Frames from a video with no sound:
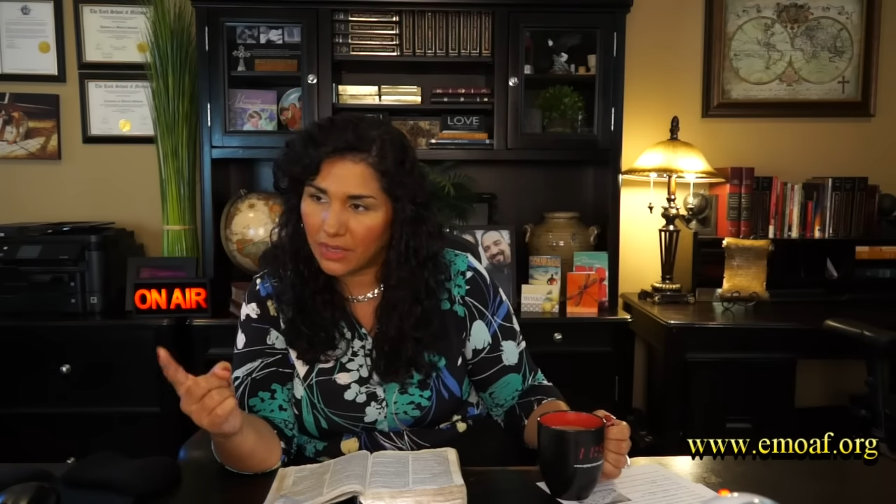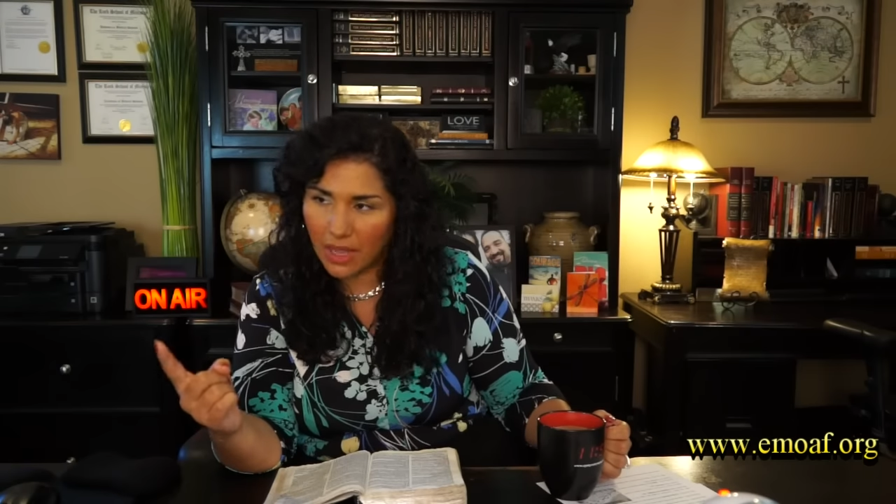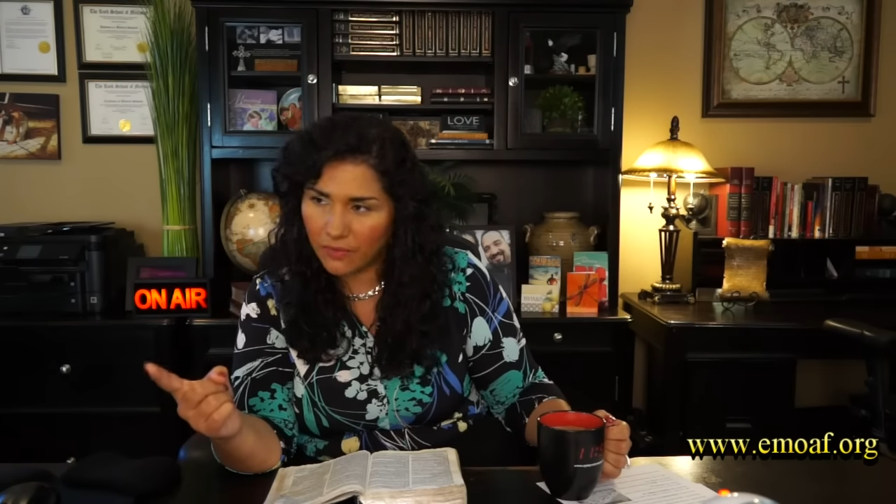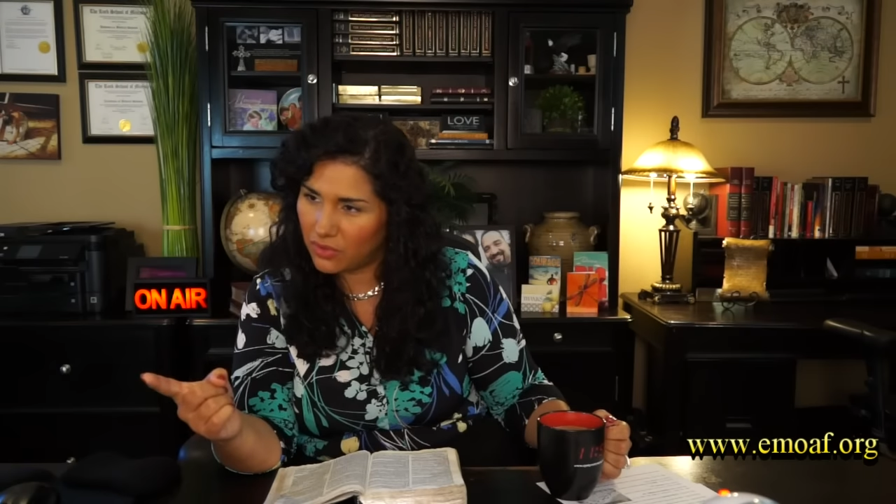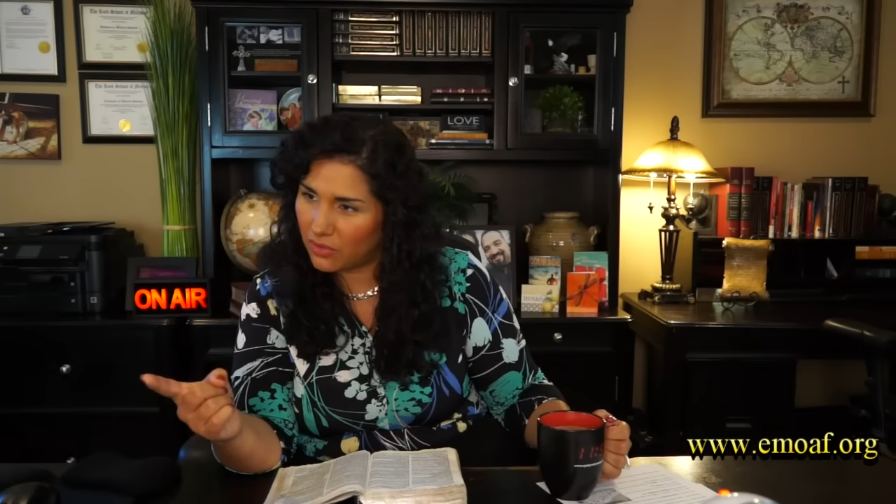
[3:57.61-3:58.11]

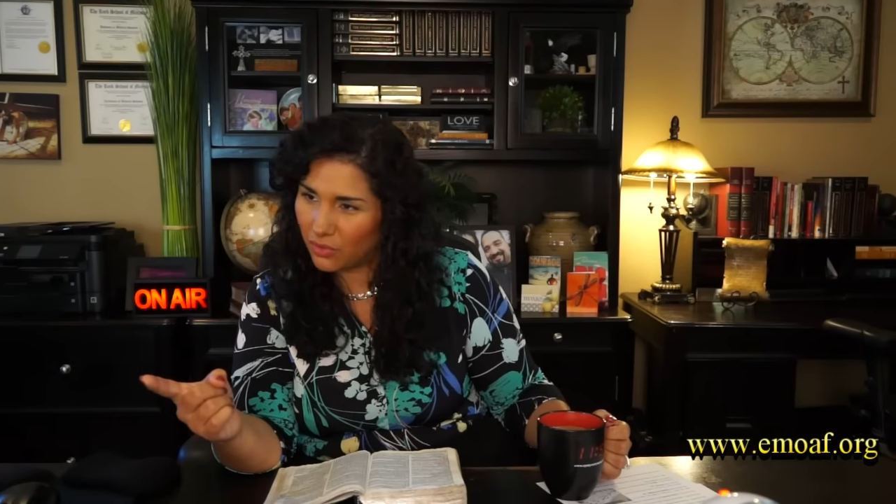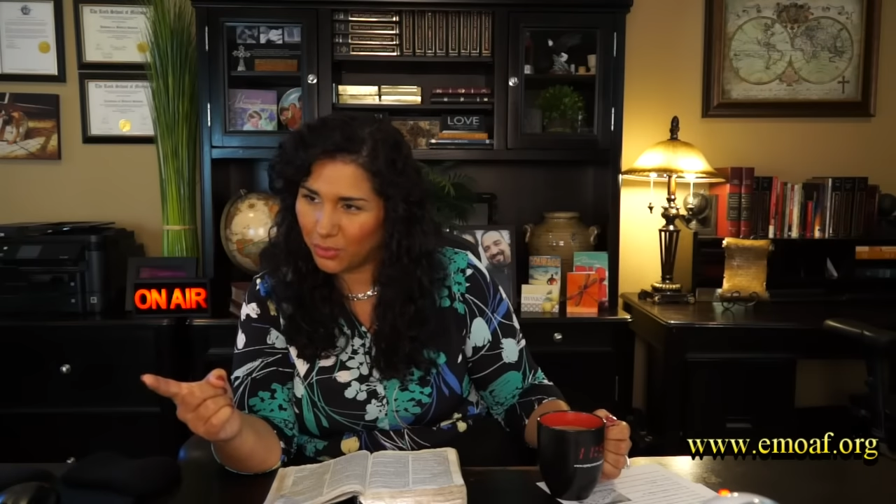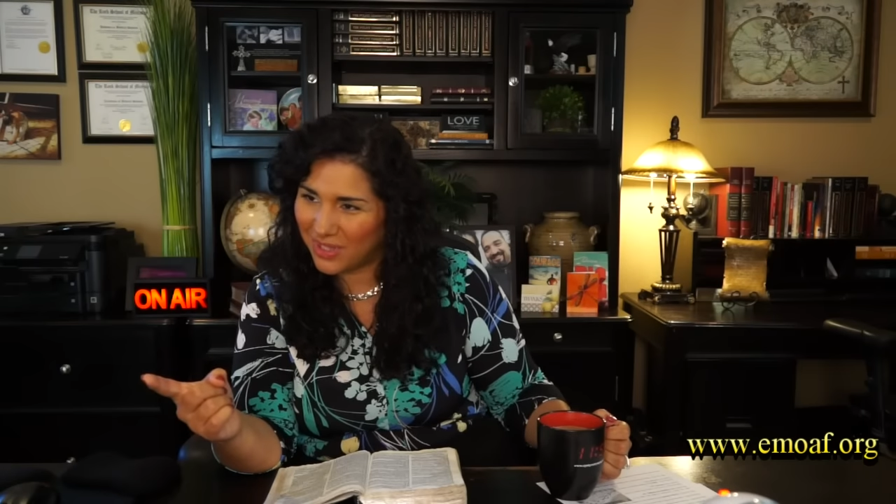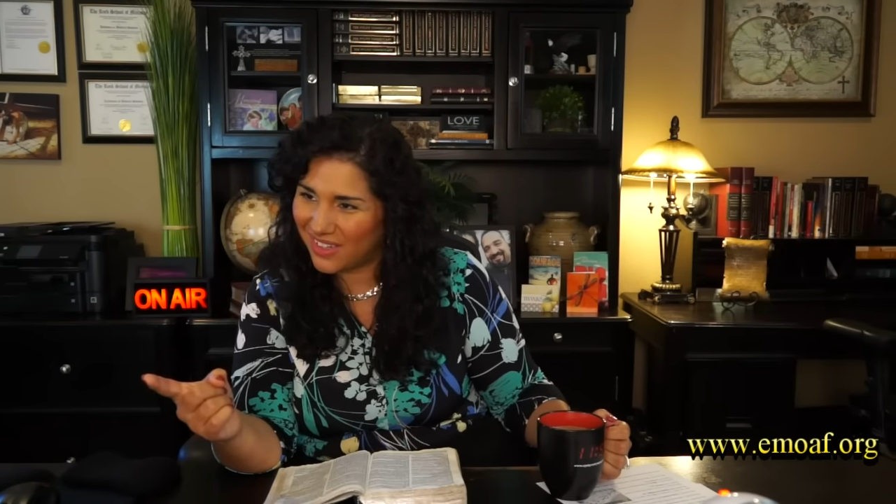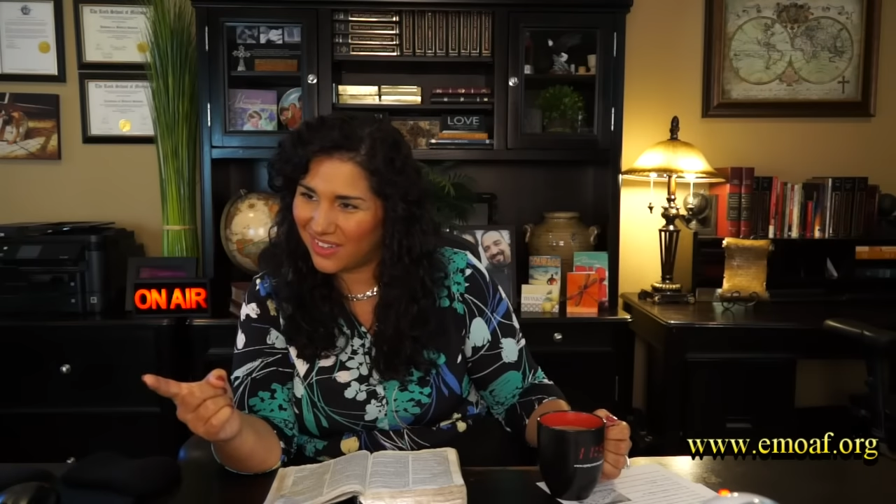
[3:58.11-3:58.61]
not for you to
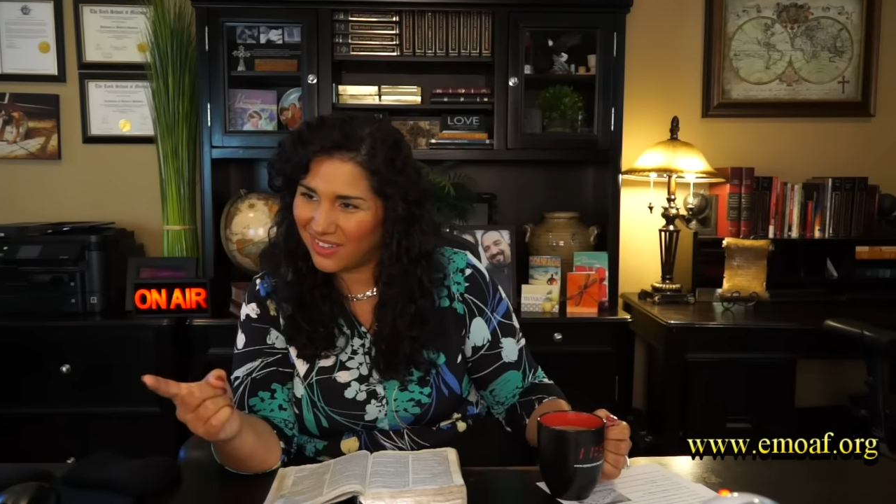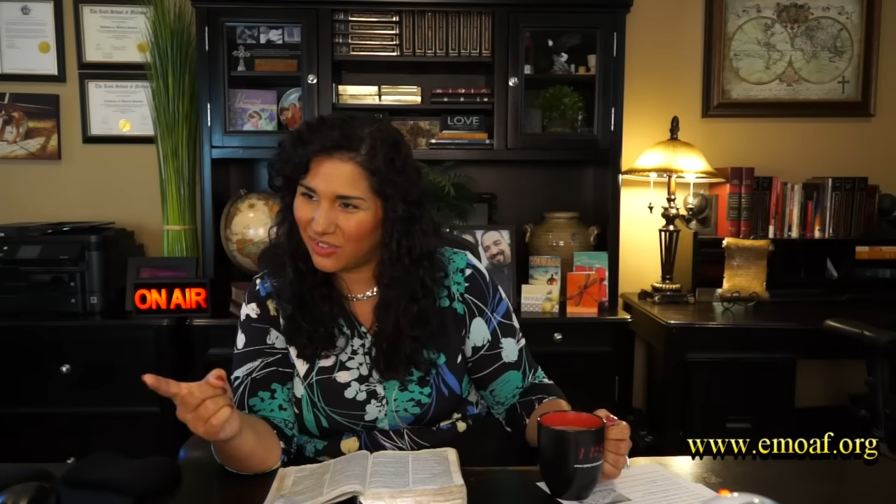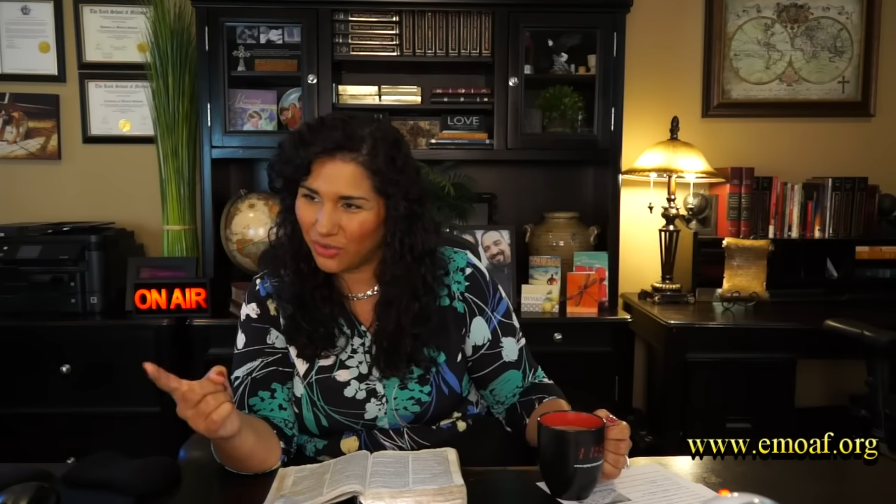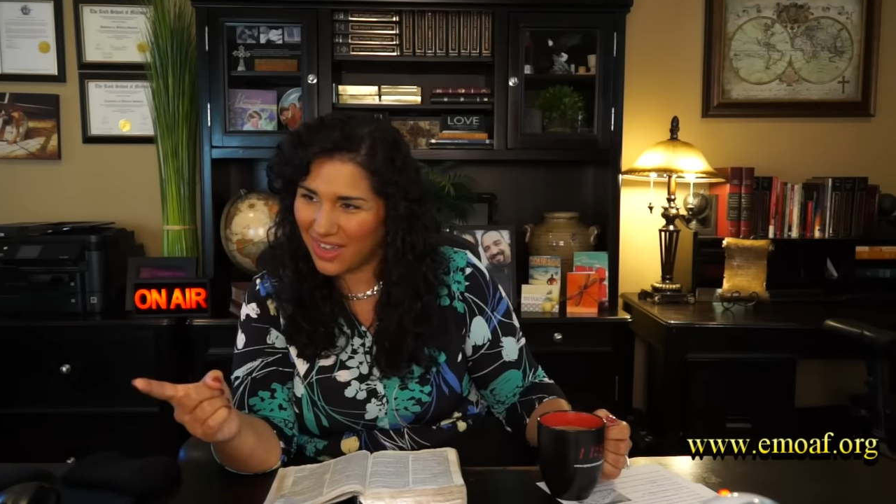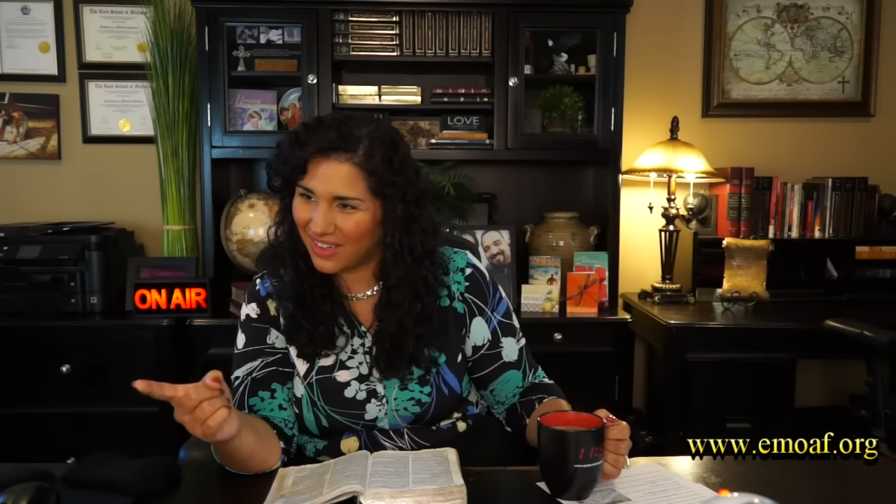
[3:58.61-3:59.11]
terminate it.
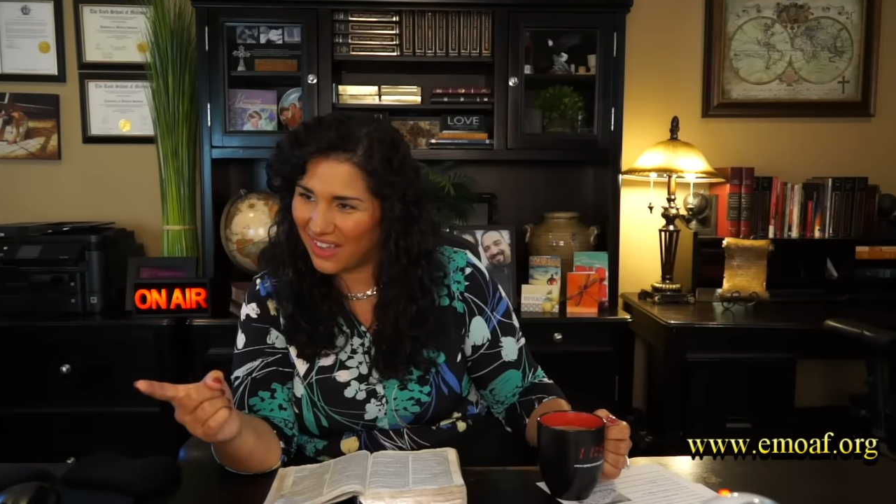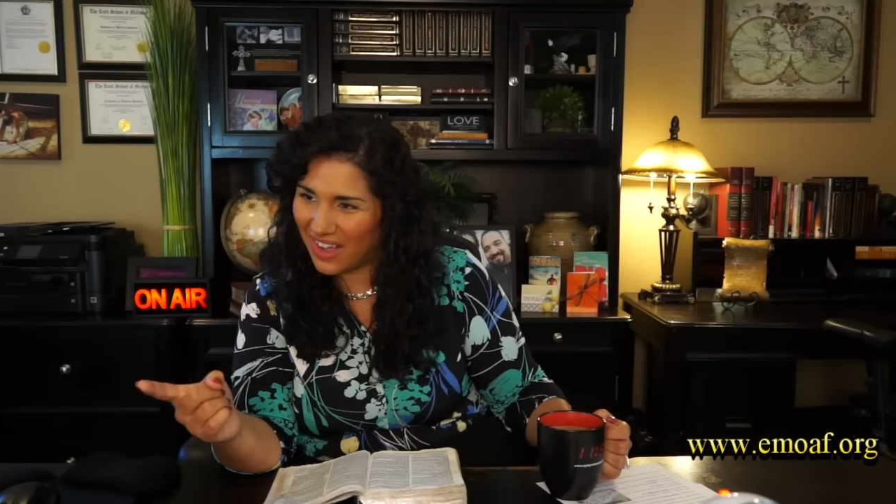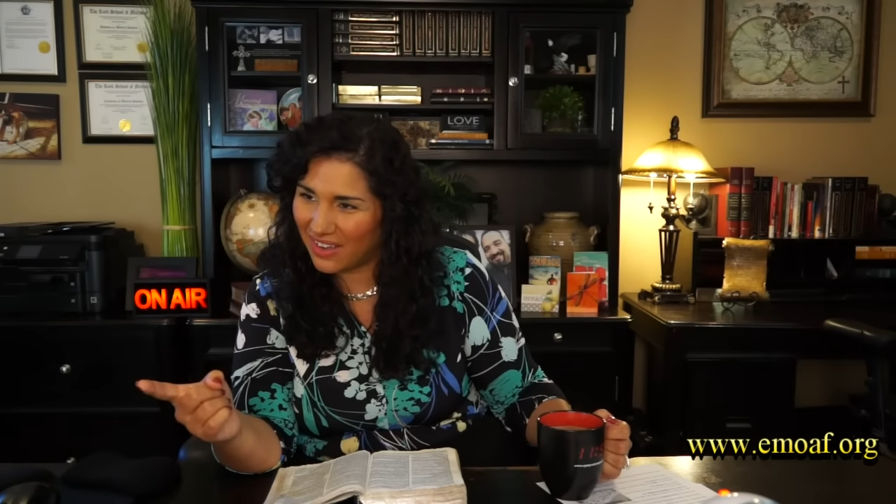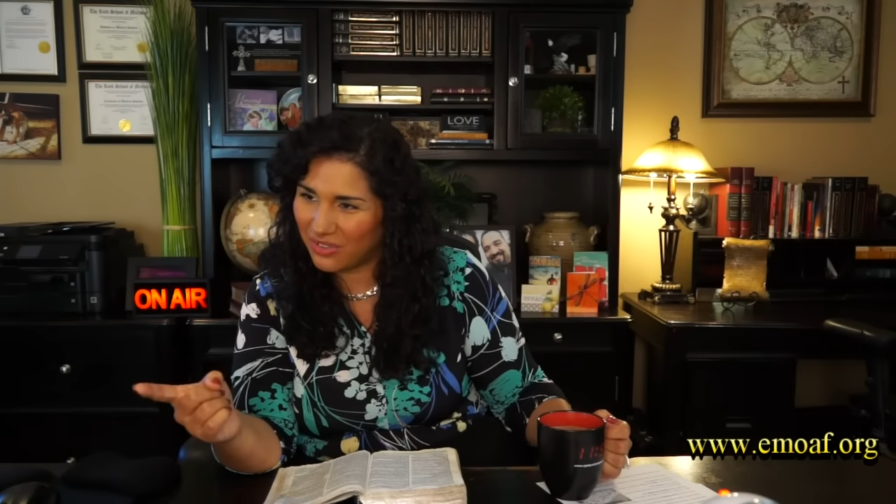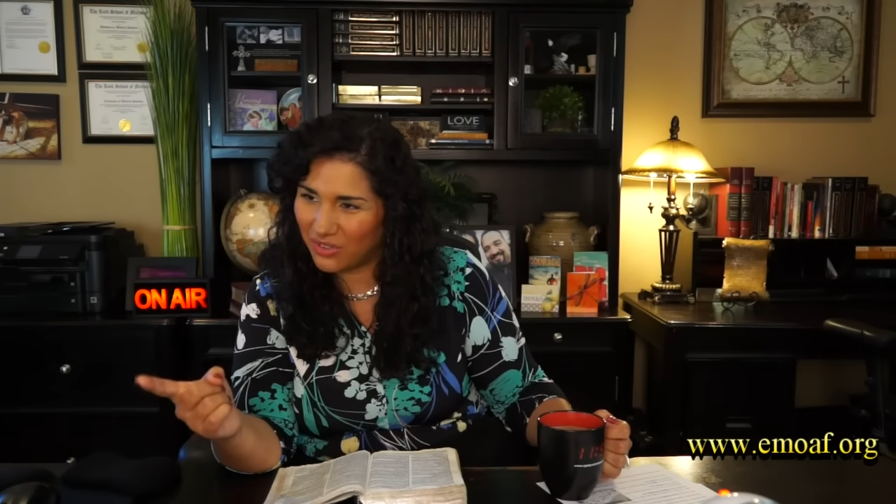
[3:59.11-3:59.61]
You're not God.